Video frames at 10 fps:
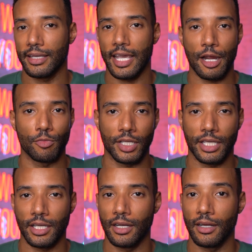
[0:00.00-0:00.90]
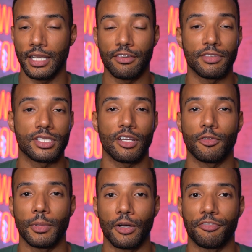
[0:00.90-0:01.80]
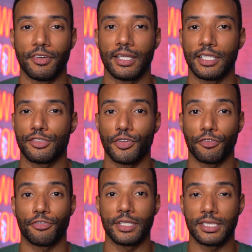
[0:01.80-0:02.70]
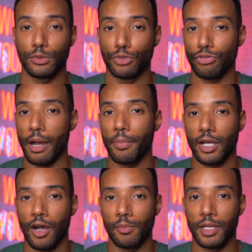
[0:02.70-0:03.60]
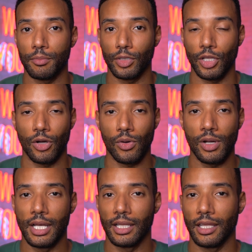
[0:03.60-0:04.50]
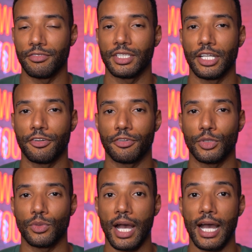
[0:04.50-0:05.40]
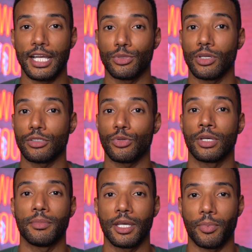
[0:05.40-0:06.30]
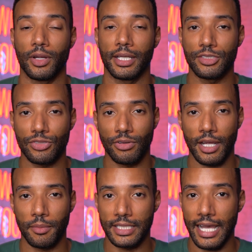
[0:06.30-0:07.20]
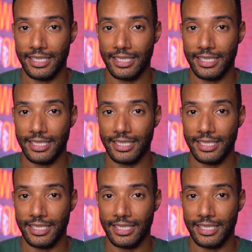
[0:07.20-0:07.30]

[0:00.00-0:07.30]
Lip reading: camera gear, even stuff about fitness, feel free to drop a comment below. Love to hear from you guys. You can also hit me up on Instagram. It's